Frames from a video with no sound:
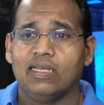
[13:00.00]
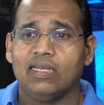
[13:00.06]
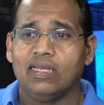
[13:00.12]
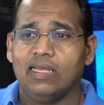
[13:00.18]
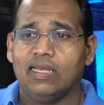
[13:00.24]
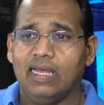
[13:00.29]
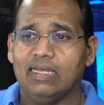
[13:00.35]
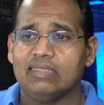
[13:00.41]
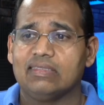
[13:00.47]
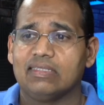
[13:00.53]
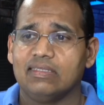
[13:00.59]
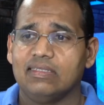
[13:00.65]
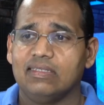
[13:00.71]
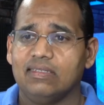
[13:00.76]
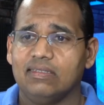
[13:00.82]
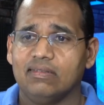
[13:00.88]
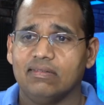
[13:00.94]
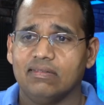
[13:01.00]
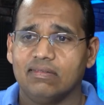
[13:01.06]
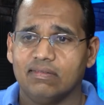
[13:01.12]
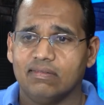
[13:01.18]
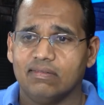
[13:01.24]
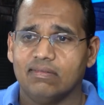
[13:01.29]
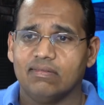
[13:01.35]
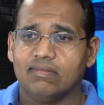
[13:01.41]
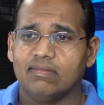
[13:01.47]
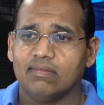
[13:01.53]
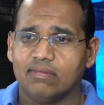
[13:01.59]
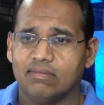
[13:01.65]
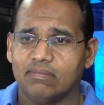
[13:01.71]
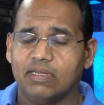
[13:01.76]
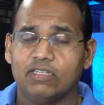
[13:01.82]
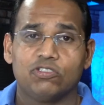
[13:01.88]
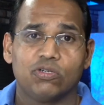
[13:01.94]
Anthony,
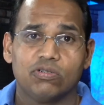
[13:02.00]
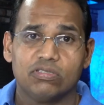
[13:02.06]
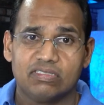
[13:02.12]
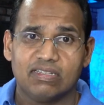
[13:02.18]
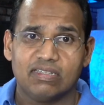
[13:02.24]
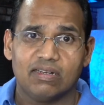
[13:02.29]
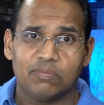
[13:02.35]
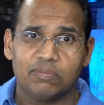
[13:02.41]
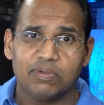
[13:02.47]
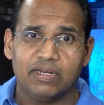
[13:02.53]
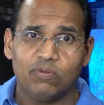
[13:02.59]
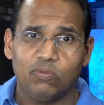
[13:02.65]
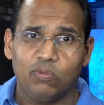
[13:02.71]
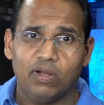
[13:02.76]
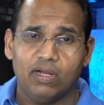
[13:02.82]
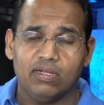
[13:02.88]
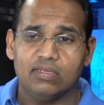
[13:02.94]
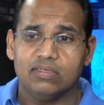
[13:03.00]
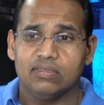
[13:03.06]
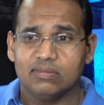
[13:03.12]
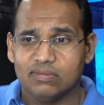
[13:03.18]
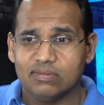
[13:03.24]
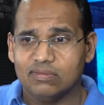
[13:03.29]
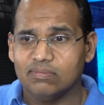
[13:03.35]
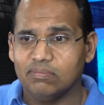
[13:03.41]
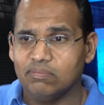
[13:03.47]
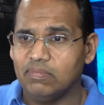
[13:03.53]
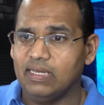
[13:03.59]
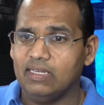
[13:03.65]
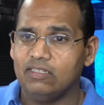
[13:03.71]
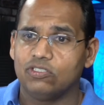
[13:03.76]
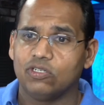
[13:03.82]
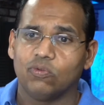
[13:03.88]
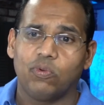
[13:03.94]
make sure to celebrate well.
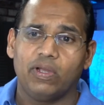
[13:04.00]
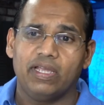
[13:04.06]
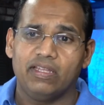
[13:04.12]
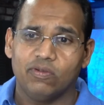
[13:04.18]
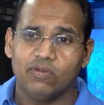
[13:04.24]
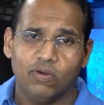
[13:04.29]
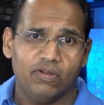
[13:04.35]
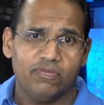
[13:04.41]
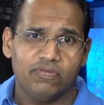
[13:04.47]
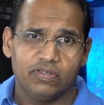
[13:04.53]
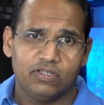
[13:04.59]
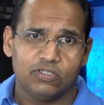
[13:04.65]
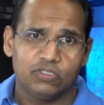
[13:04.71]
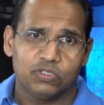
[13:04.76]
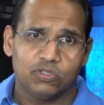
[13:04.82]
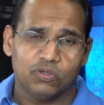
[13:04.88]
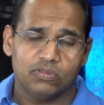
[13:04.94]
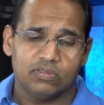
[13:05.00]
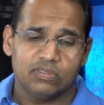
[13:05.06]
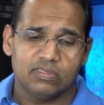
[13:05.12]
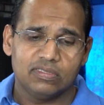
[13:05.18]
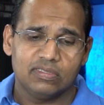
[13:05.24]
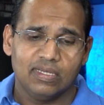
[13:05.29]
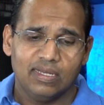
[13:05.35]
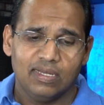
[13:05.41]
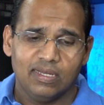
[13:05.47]
Major weight off of your shoulders.